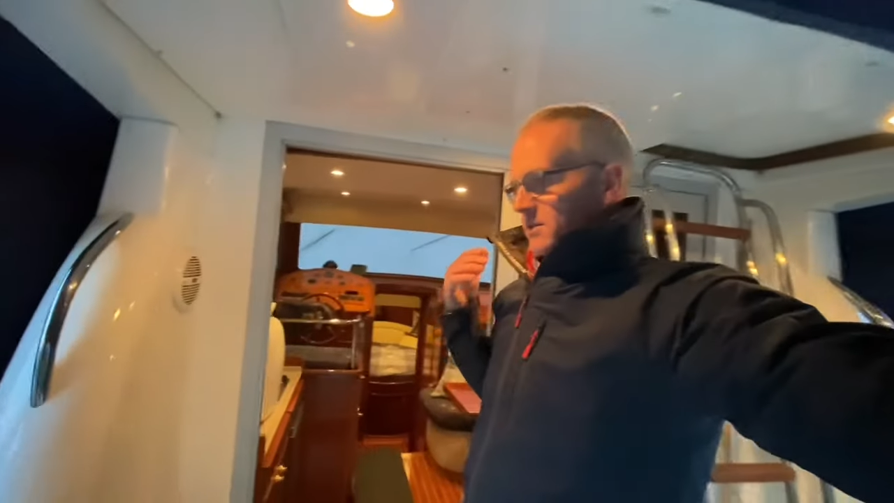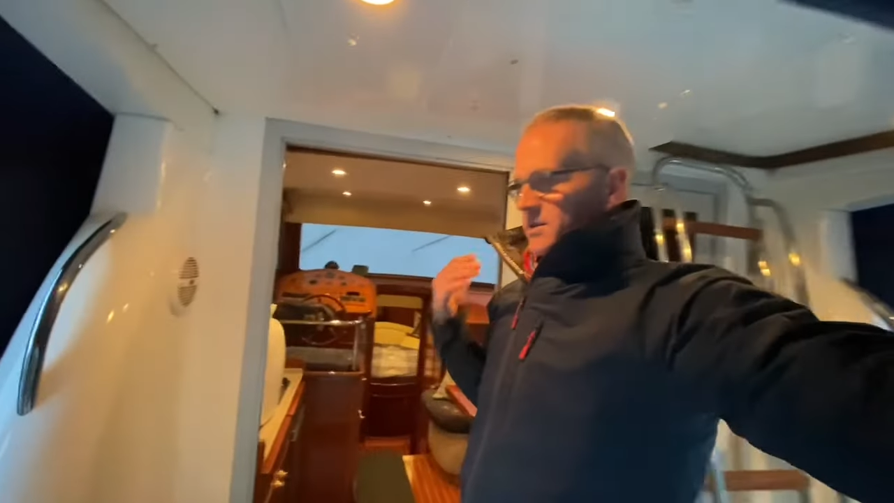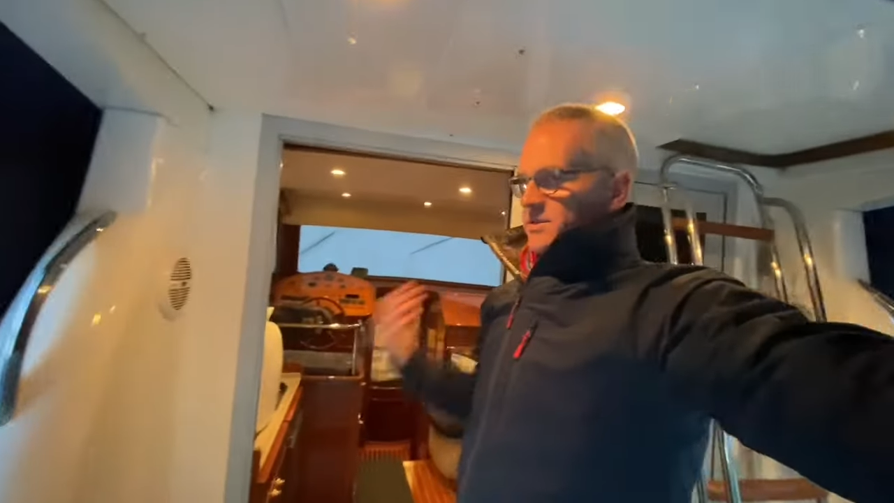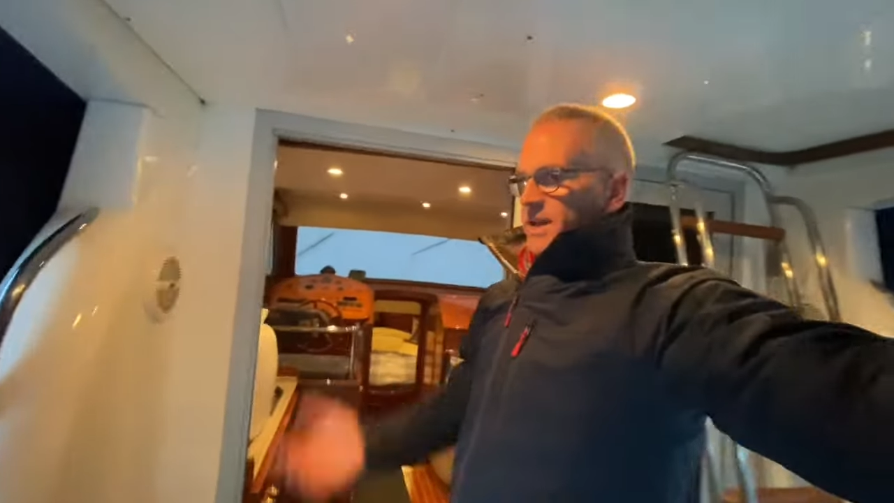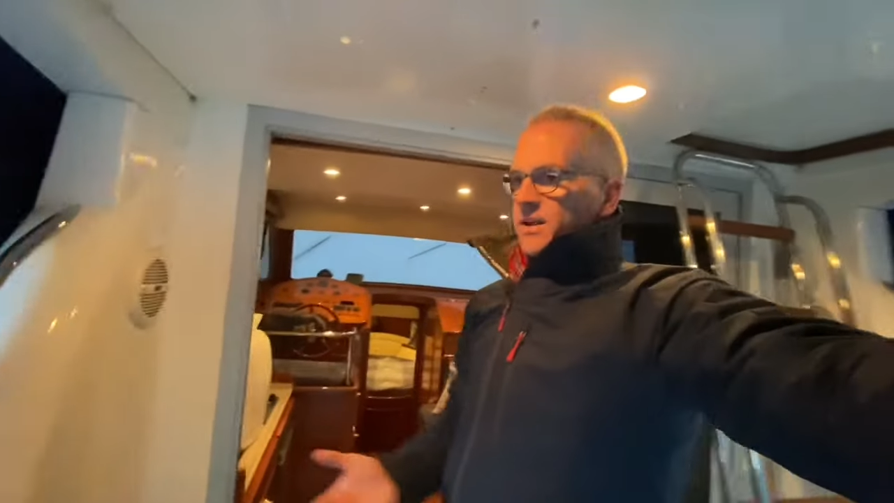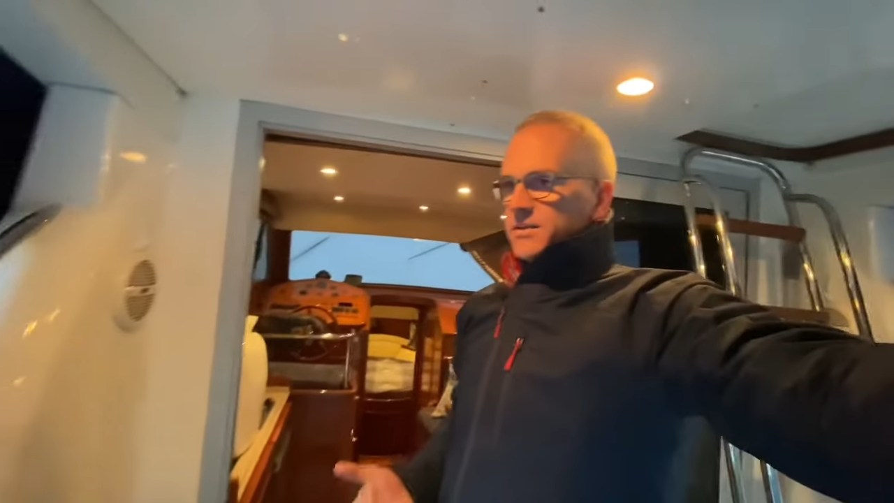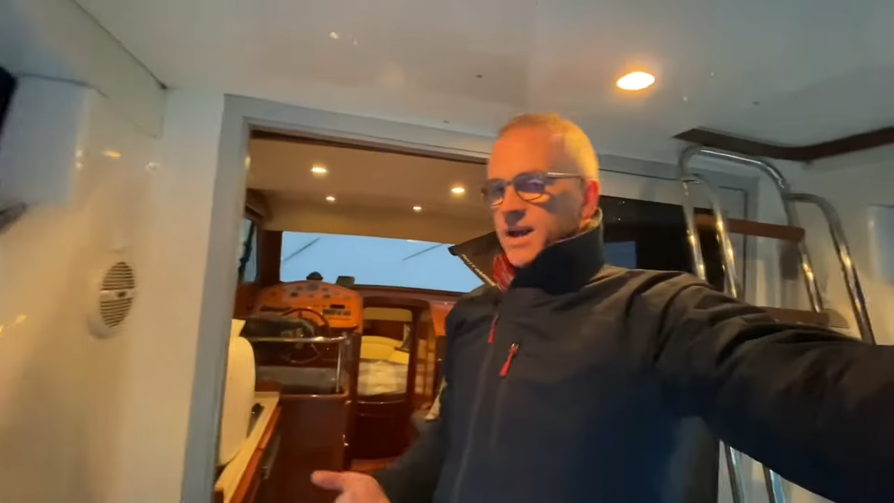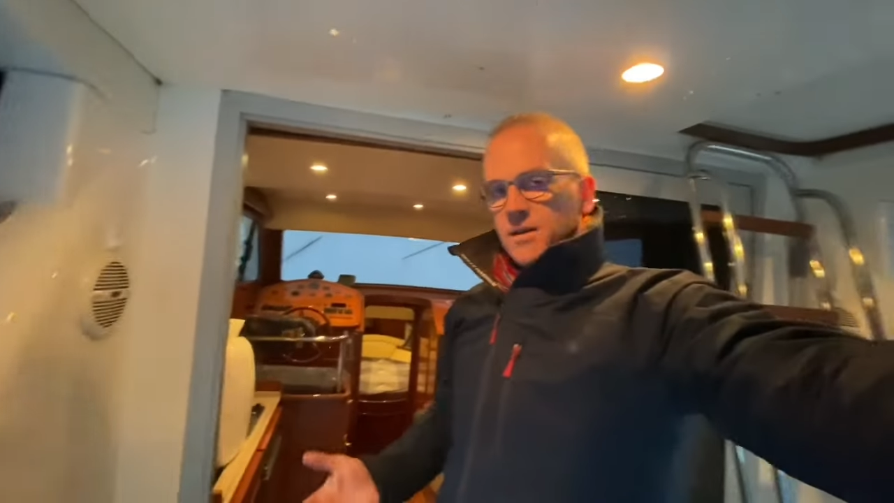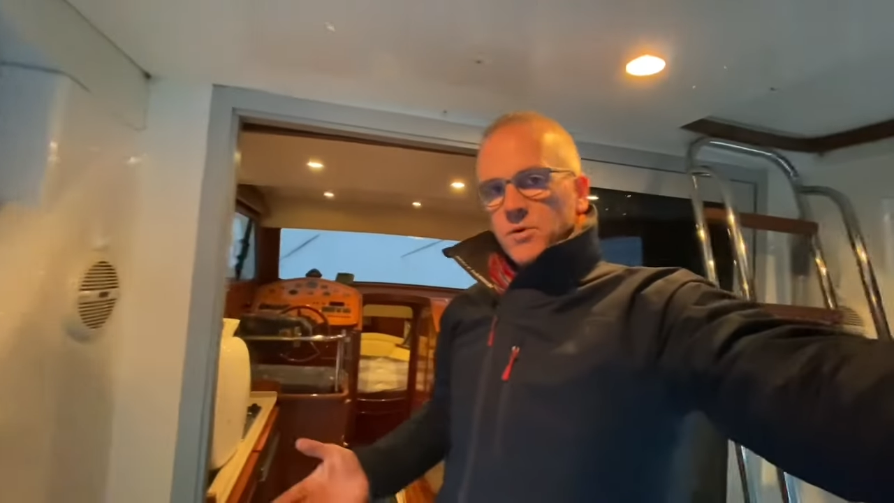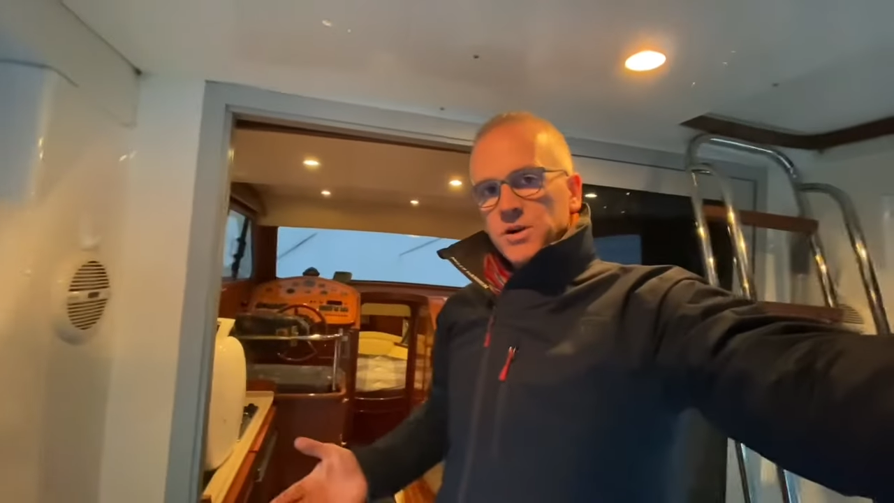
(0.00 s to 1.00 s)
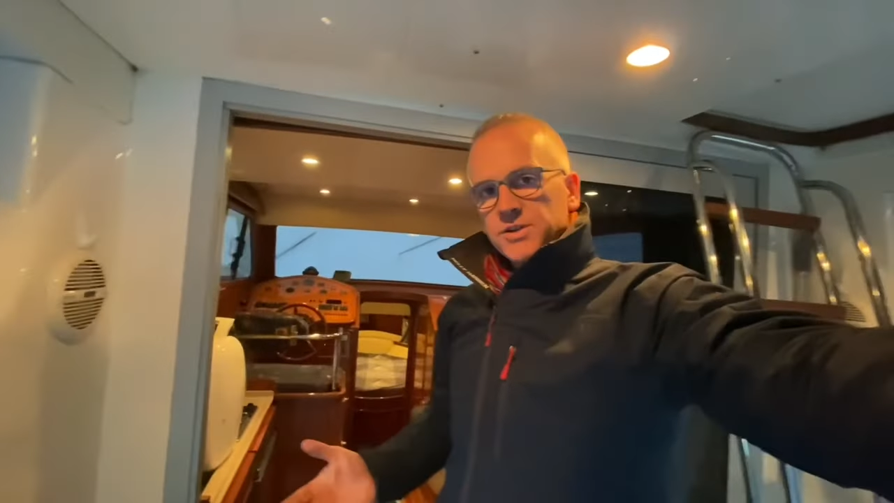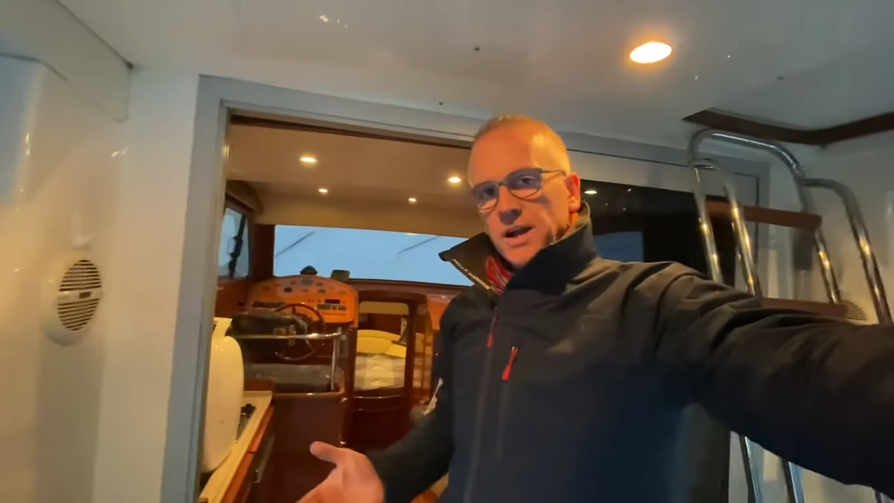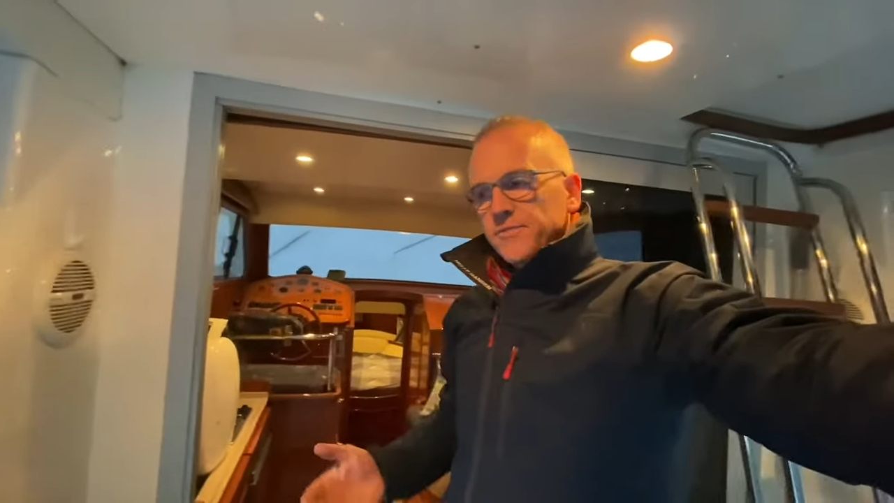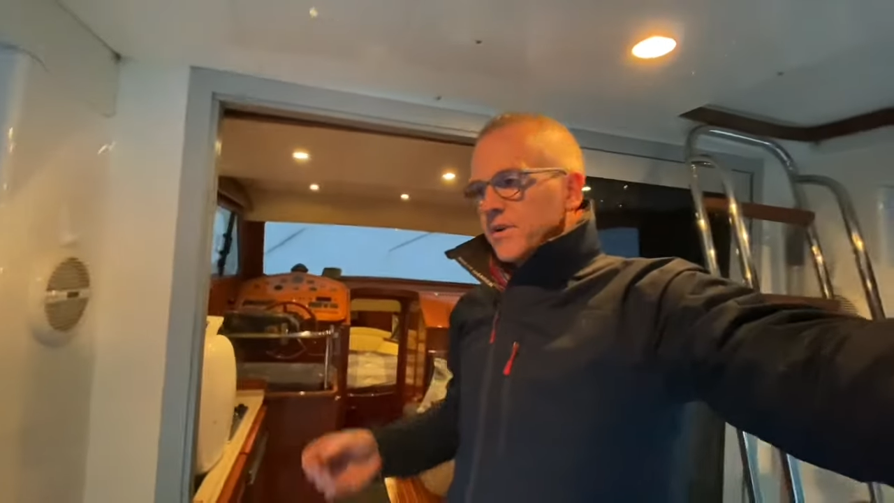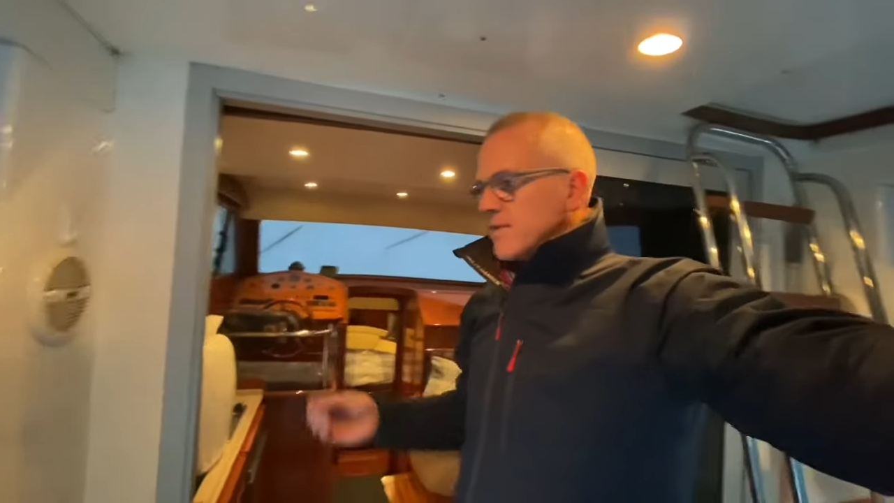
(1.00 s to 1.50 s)
Single Yanmar
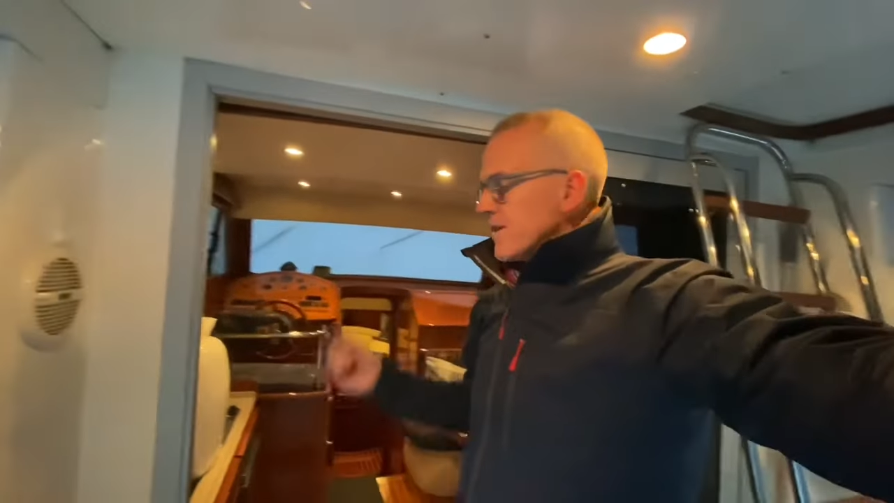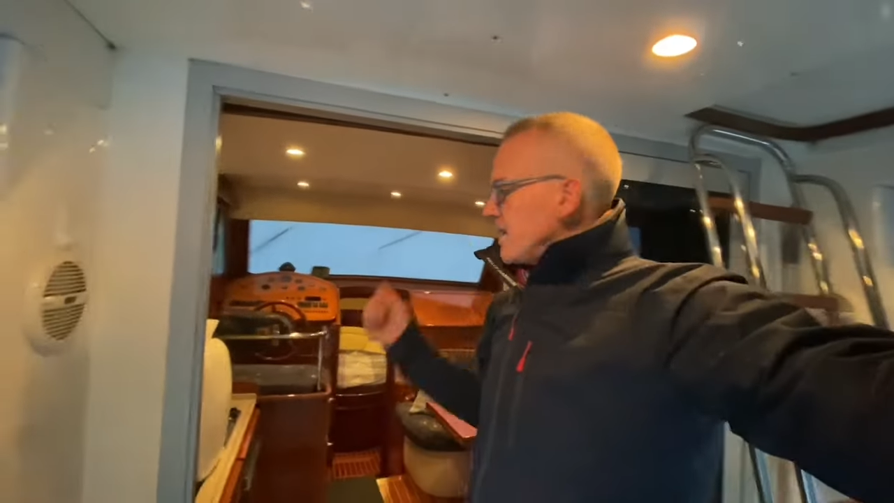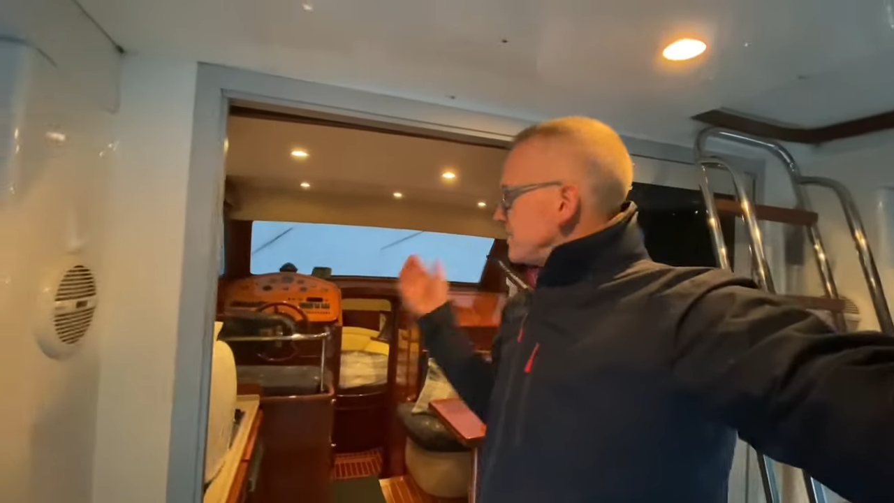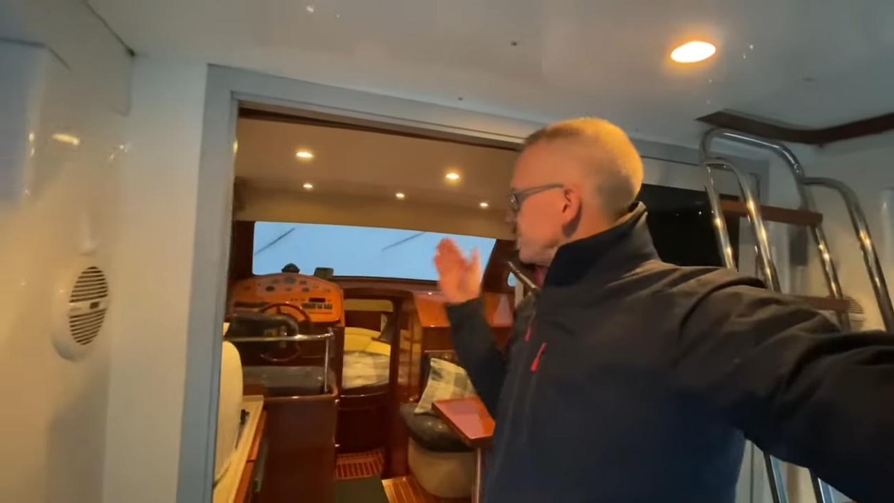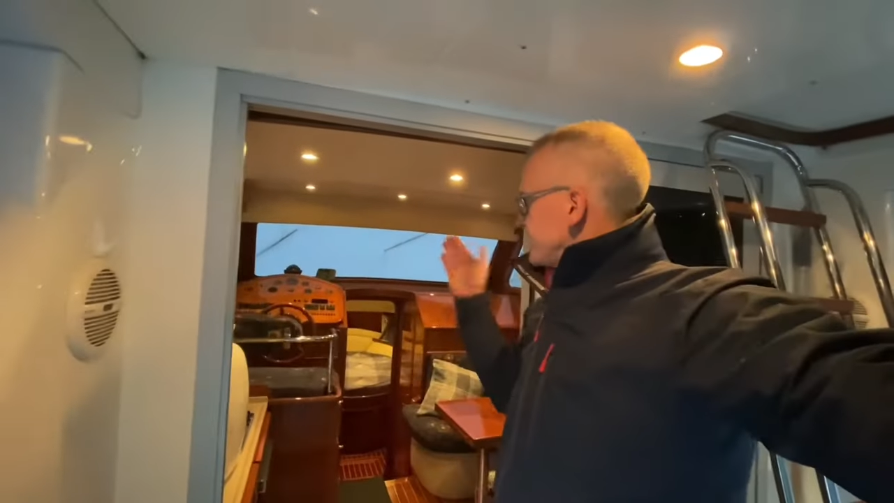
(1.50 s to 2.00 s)
shaft drive engine,